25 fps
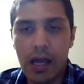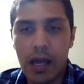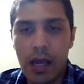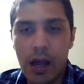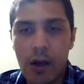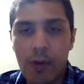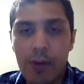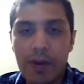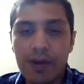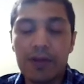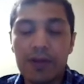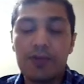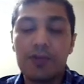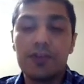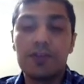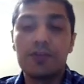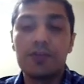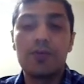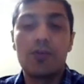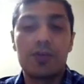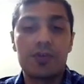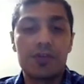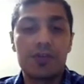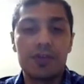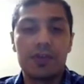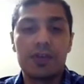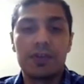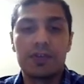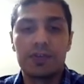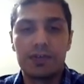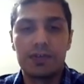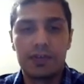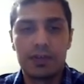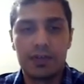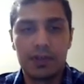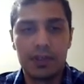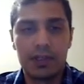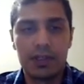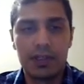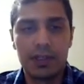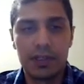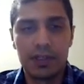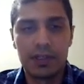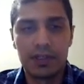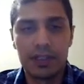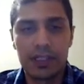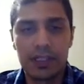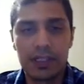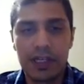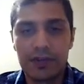how many resources
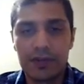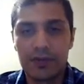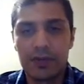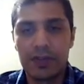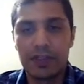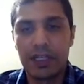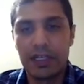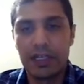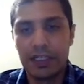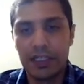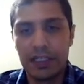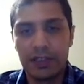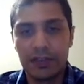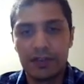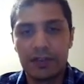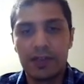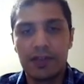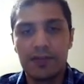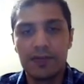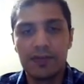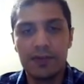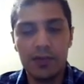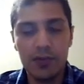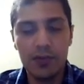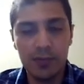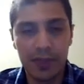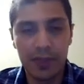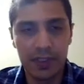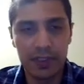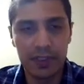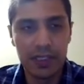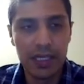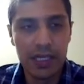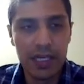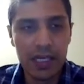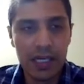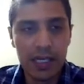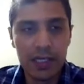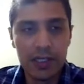the clustering technique is consuming.